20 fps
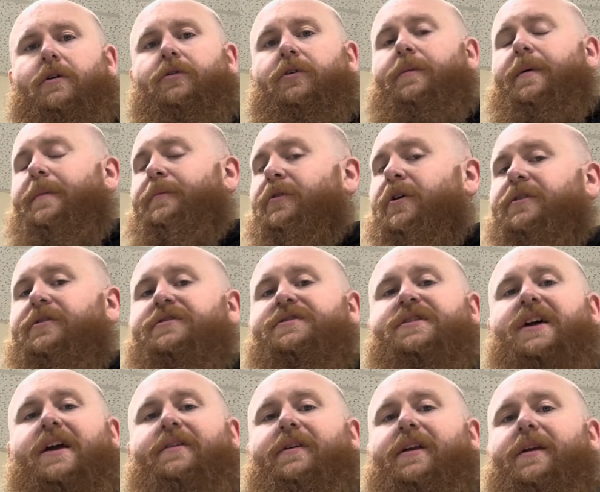Remember, on your
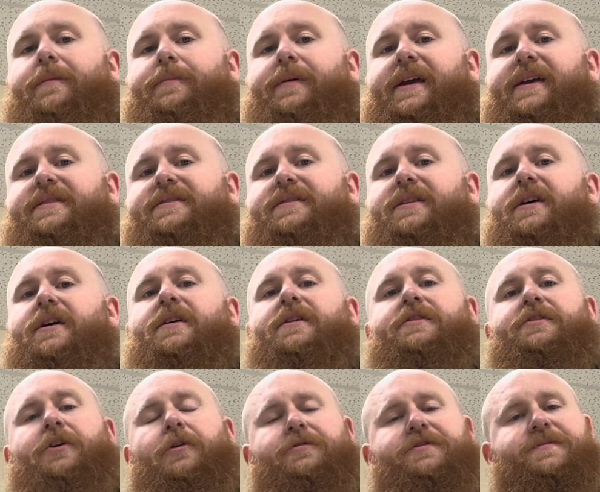sight reading piece,
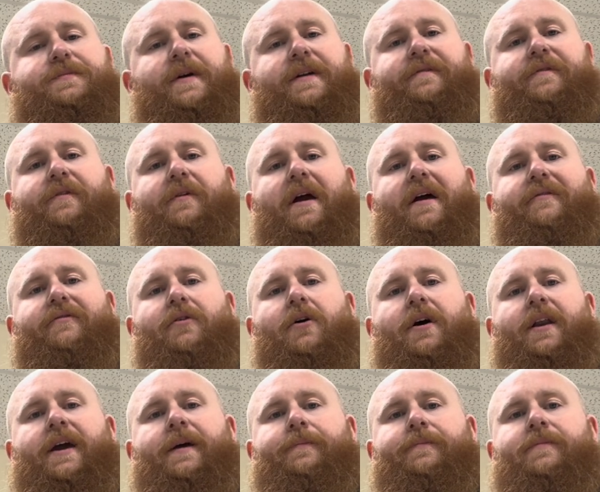don't spend forever
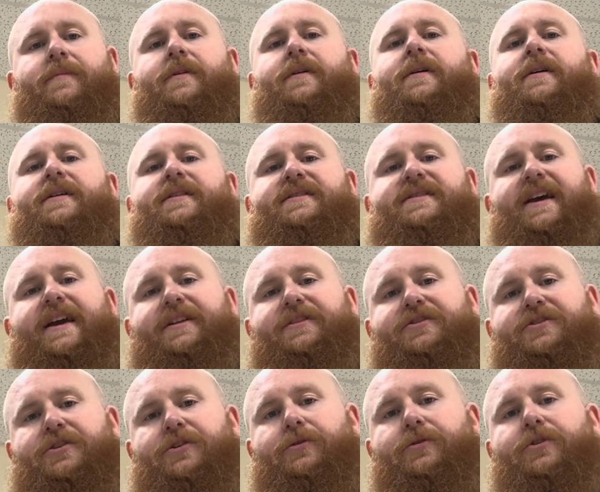on it. Take
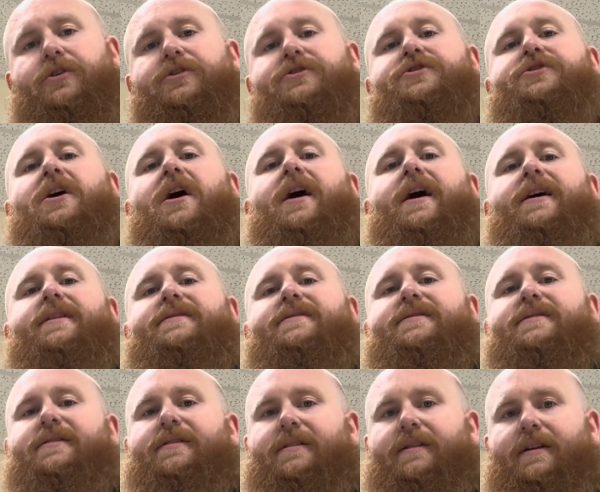2 good
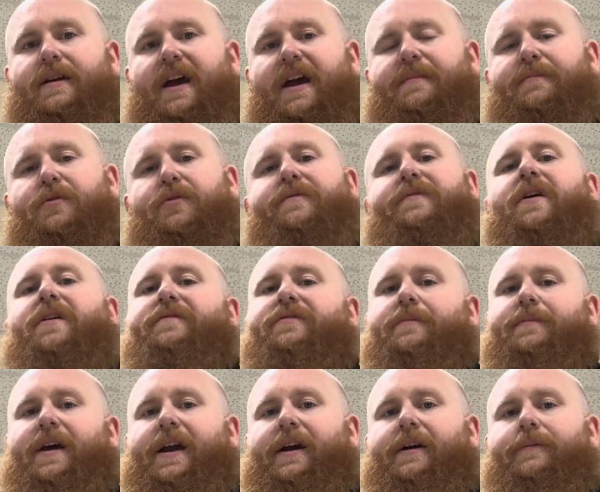shots and move on
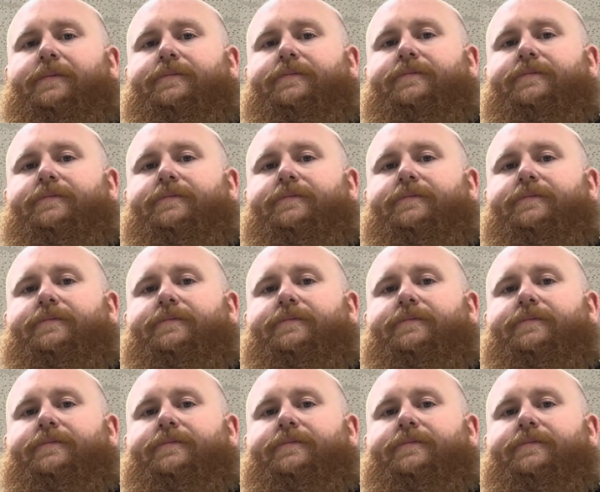from there.